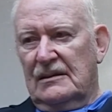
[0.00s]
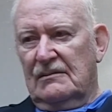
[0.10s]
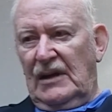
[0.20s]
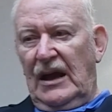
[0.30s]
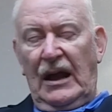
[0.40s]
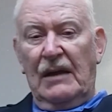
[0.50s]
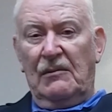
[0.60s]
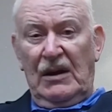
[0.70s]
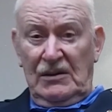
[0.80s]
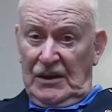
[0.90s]
I
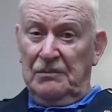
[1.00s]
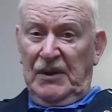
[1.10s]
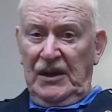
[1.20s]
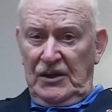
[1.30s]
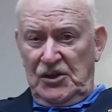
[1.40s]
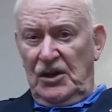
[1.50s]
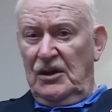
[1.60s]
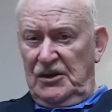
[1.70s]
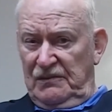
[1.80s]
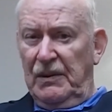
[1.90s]
wound up being in
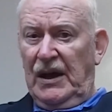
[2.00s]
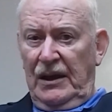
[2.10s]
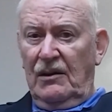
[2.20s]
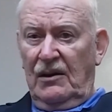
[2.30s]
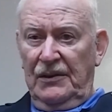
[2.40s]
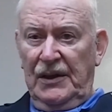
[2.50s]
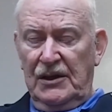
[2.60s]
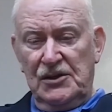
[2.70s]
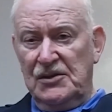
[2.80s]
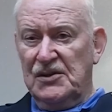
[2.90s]
charge of buying all the
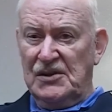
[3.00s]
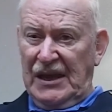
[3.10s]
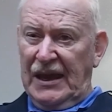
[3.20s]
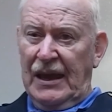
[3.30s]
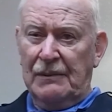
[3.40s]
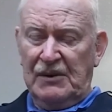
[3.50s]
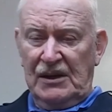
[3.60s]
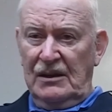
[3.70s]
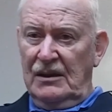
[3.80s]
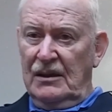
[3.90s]
engines as a
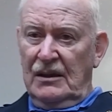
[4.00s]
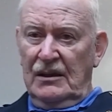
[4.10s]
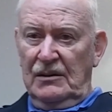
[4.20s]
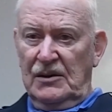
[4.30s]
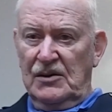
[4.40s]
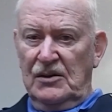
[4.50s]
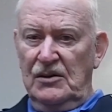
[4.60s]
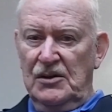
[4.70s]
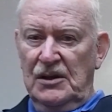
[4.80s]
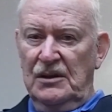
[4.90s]
captain. It's
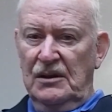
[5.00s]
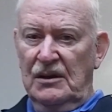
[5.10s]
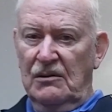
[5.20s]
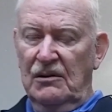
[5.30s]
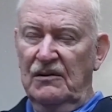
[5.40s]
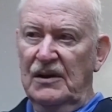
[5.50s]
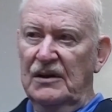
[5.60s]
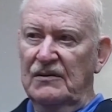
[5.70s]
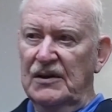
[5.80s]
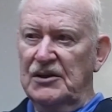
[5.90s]
usually the equivalent
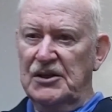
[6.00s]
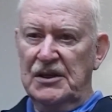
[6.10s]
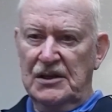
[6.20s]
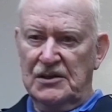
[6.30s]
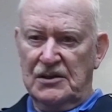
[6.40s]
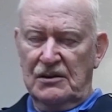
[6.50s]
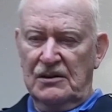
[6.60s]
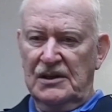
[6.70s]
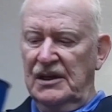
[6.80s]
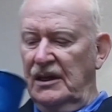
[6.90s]
of a
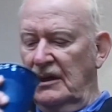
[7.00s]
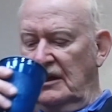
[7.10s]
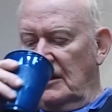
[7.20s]
GS-13